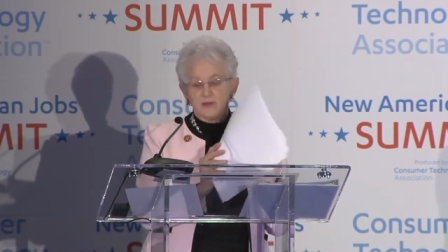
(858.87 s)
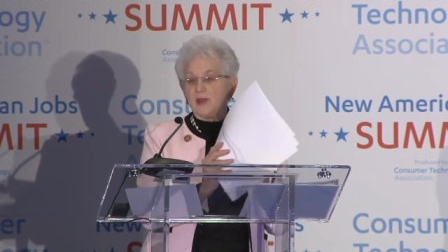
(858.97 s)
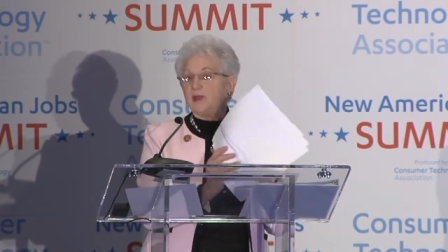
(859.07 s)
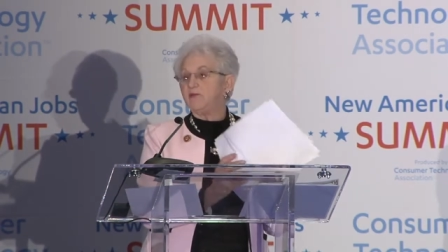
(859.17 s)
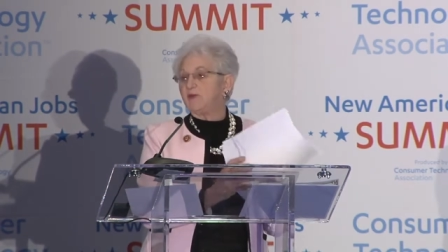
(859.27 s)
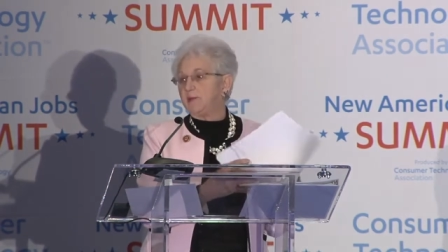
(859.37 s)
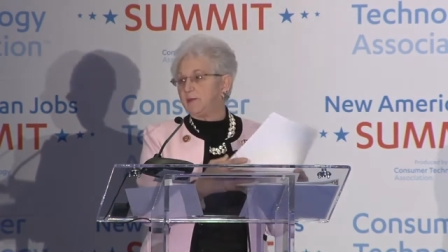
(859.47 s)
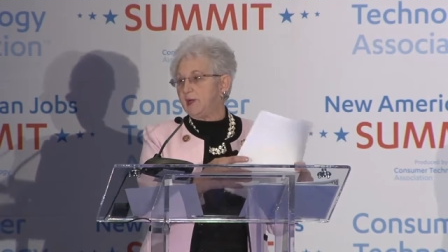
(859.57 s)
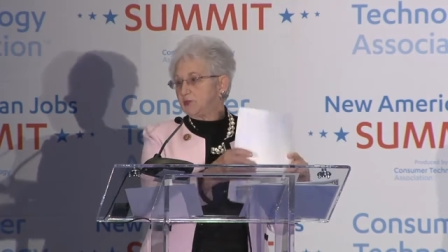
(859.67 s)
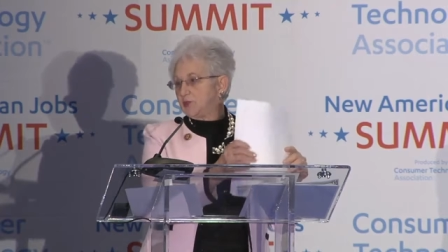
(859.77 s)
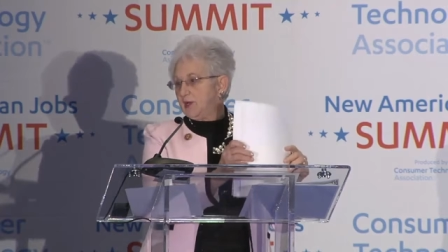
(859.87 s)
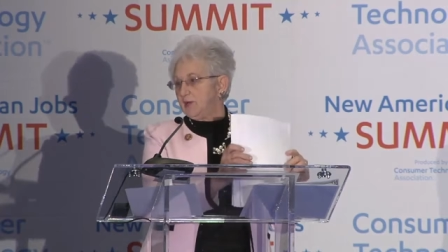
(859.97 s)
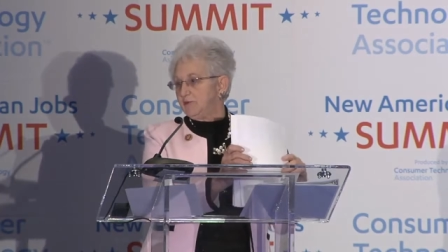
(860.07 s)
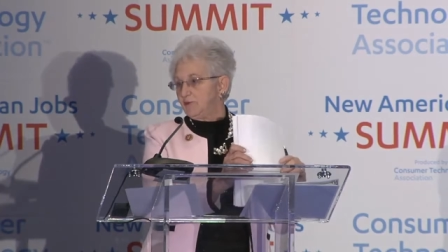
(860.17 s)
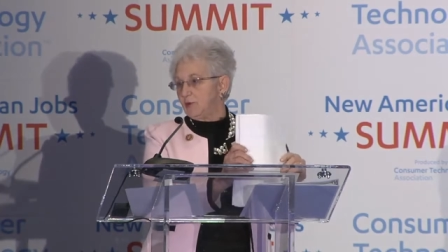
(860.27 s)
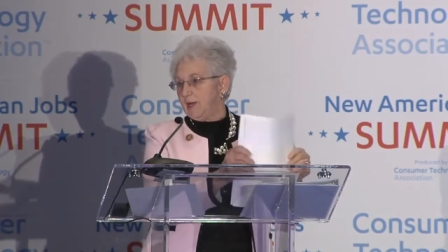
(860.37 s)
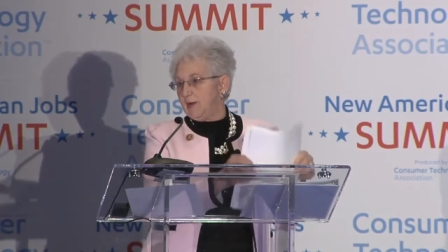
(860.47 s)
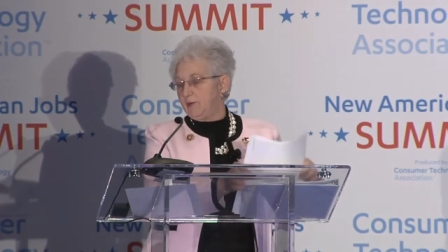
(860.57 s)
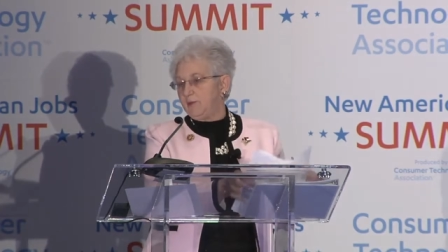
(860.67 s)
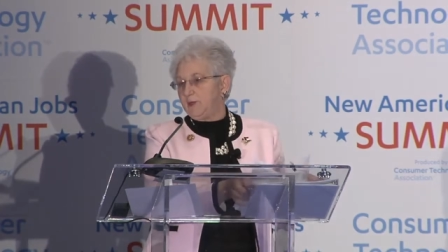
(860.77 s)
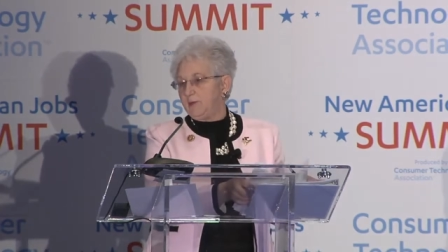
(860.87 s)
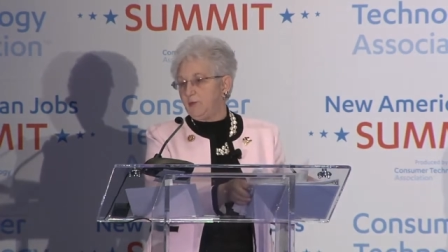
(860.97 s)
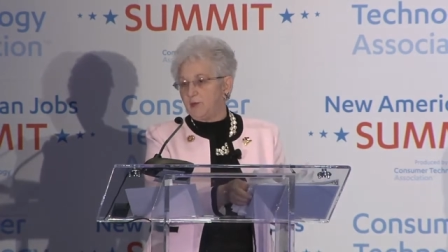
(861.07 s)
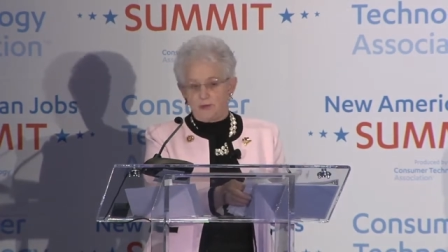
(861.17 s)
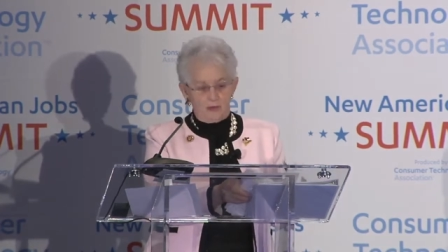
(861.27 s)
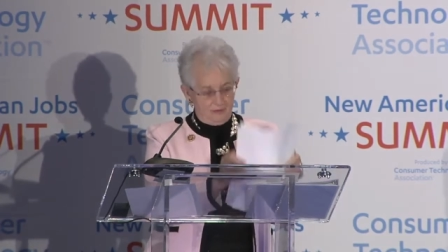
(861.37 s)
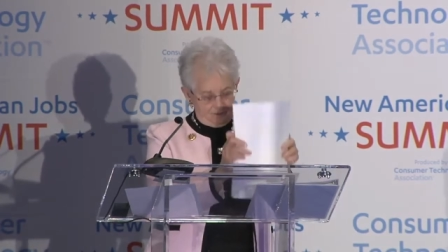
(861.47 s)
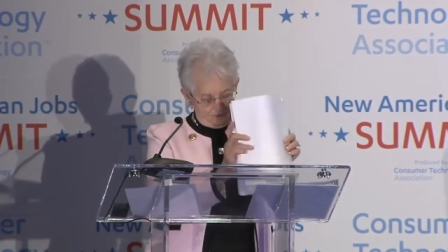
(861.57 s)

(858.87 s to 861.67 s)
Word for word: Thank you very much again for allowing me to be with you.